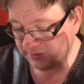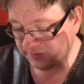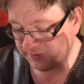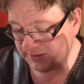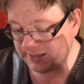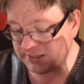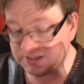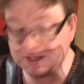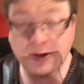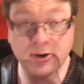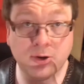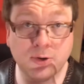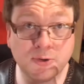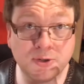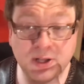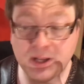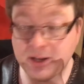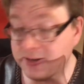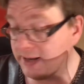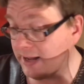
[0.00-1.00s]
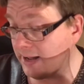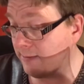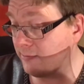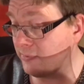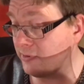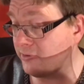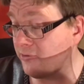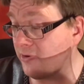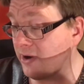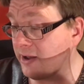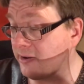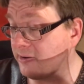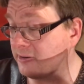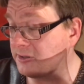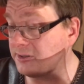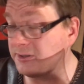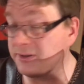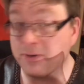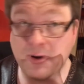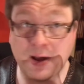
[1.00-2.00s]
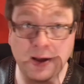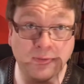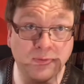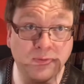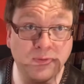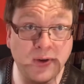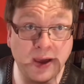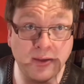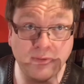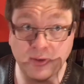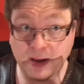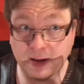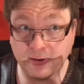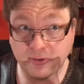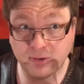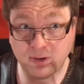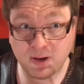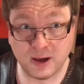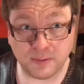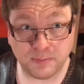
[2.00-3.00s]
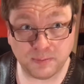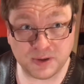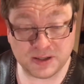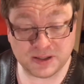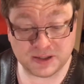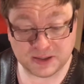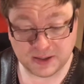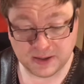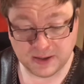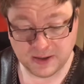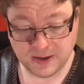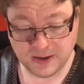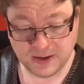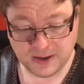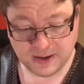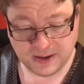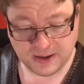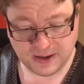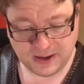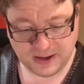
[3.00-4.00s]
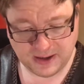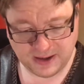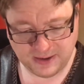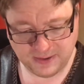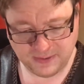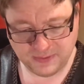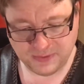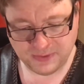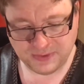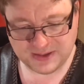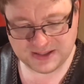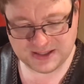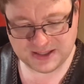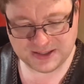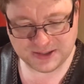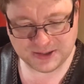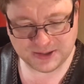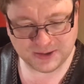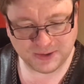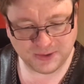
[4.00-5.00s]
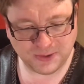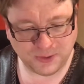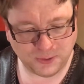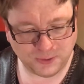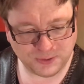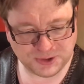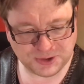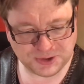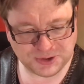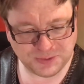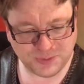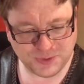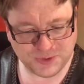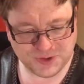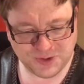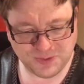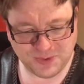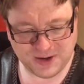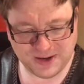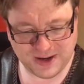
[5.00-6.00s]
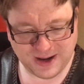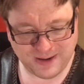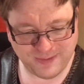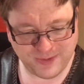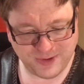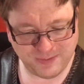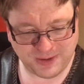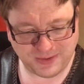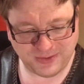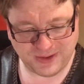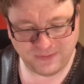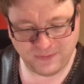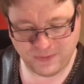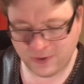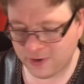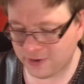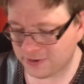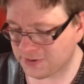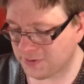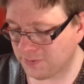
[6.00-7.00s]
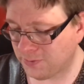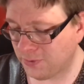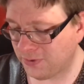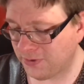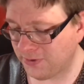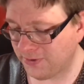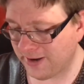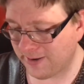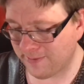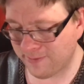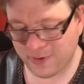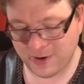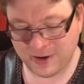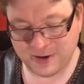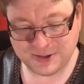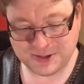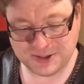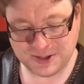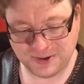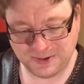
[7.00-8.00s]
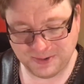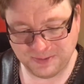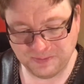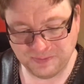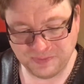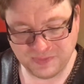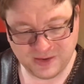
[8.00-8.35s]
These are usually numbered records, around 500 copies. This is also supposed to be numbered, but they forgot to put the number in, so